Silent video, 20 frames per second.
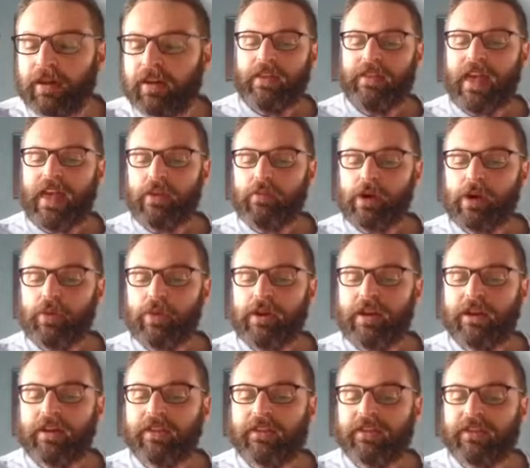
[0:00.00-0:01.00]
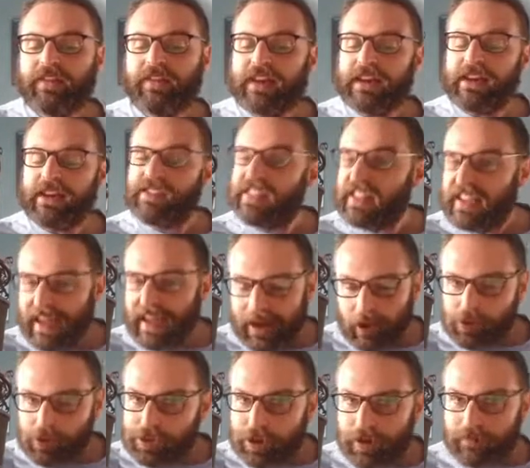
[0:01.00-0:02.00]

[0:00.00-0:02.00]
and that way we could see the health